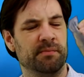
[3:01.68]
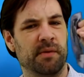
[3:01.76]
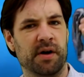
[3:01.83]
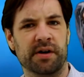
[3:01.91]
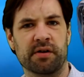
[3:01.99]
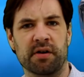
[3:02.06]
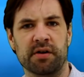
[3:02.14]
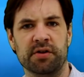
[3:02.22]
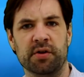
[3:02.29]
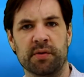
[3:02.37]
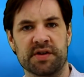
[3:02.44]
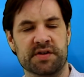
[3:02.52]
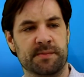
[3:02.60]
micro
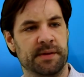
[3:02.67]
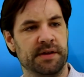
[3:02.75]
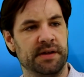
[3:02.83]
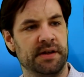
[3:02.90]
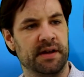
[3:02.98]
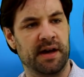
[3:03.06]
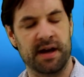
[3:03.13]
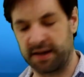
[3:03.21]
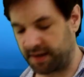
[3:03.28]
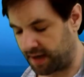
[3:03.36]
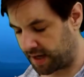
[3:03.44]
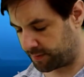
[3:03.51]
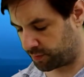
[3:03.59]
USB
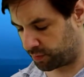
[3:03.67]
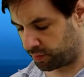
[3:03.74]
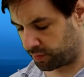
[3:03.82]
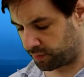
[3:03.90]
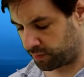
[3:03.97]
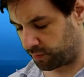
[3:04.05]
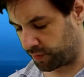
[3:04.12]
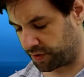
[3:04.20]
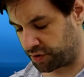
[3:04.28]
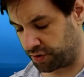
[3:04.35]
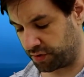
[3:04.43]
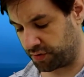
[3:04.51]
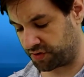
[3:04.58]
cable,
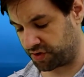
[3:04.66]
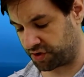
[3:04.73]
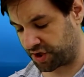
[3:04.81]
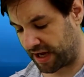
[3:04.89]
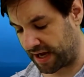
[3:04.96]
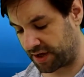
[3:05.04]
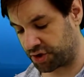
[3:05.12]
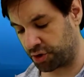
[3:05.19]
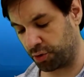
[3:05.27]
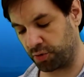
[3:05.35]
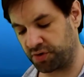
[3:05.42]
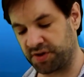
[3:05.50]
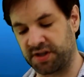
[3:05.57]
which you use to charge it
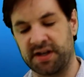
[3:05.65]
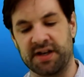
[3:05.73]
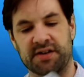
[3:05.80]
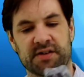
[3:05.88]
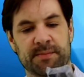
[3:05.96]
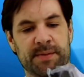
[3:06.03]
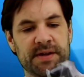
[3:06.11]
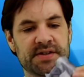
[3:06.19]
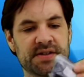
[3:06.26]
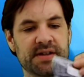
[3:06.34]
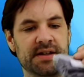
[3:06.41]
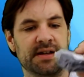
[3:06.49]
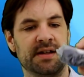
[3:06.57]
or to connect to the
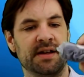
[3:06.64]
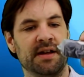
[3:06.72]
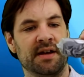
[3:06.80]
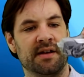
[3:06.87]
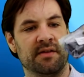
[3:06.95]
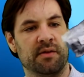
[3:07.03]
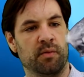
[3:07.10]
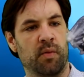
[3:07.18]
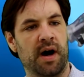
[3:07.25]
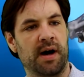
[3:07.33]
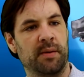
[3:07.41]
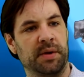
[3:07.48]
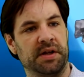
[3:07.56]
PC. The
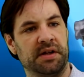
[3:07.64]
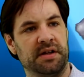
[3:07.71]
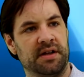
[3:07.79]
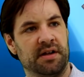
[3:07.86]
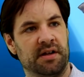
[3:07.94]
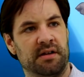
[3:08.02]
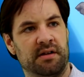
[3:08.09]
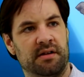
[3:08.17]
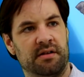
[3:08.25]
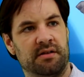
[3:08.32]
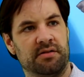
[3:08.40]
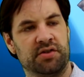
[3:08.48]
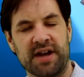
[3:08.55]
Huawei
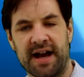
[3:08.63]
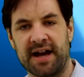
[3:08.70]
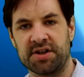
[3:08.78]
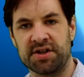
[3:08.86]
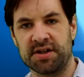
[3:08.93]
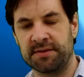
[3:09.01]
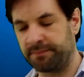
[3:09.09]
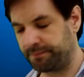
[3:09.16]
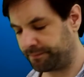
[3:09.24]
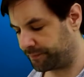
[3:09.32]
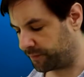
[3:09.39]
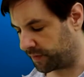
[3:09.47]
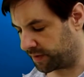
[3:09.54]
charger,
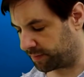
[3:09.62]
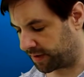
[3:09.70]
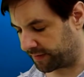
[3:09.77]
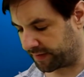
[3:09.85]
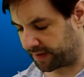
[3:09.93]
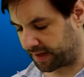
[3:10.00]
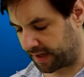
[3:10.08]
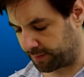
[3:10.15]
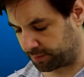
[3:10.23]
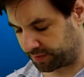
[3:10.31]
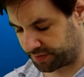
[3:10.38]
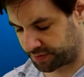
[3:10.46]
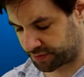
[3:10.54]
where you plug that
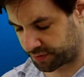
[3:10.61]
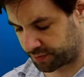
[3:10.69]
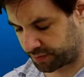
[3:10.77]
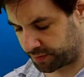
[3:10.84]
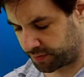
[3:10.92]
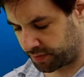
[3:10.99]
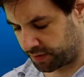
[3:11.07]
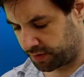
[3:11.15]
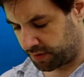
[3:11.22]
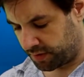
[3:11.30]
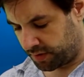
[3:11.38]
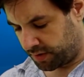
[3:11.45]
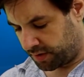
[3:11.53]
cable into.
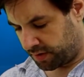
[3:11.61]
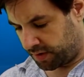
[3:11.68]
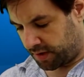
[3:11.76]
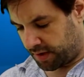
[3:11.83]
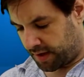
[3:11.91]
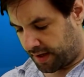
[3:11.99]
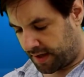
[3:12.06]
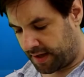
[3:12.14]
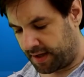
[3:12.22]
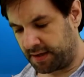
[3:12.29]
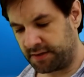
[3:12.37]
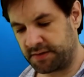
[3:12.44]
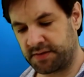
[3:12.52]

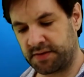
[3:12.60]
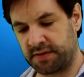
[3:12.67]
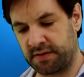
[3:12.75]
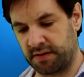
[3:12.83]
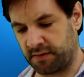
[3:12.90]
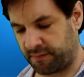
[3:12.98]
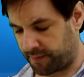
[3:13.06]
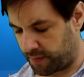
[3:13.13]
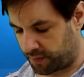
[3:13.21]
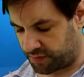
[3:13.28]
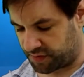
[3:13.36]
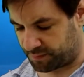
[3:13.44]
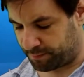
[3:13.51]
And the
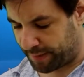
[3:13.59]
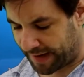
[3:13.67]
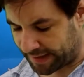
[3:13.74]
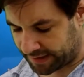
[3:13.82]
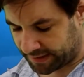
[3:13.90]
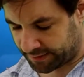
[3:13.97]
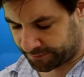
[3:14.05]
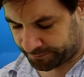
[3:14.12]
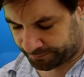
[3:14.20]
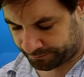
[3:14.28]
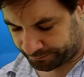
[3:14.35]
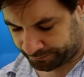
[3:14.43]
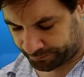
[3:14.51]
phone's backing,
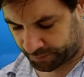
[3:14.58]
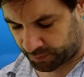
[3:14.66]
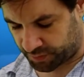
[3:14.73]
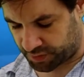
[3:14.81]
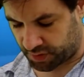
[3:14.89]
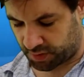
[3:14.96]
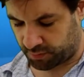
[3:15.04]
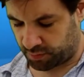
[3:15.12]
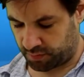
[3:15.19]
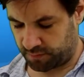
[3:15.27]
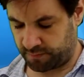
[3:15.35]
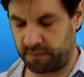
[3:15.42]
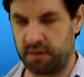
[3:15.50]
which I will